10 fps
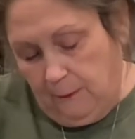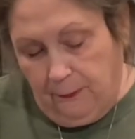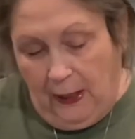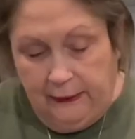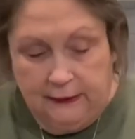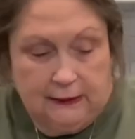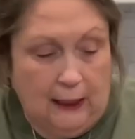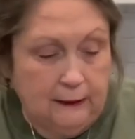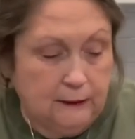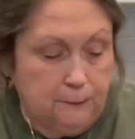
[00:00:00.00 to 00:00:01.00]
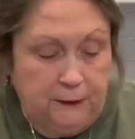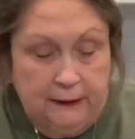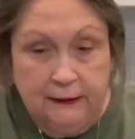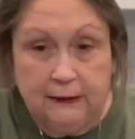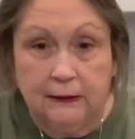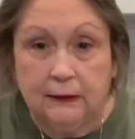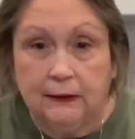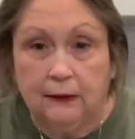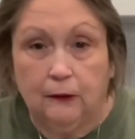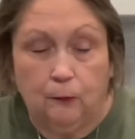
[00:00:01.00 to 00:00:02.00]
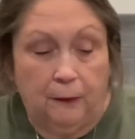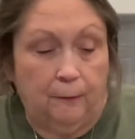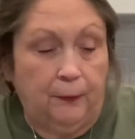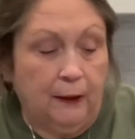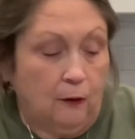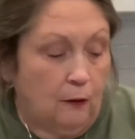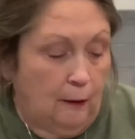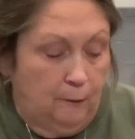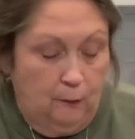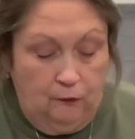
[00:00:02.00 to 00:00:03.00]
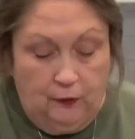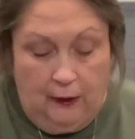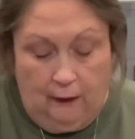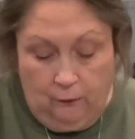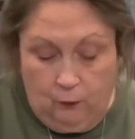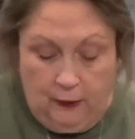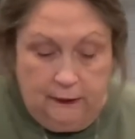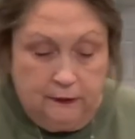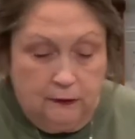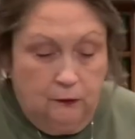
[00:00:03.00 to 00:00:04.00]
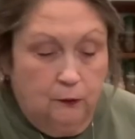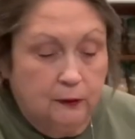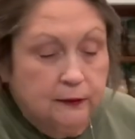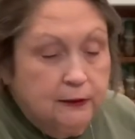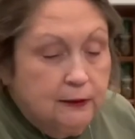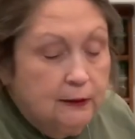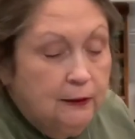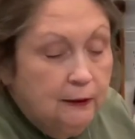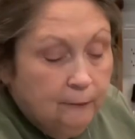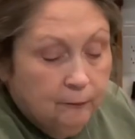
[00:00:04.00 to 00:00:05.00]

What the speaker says: bite-sized pieces, a little bit bigger. Let me move that out of the way so you can see.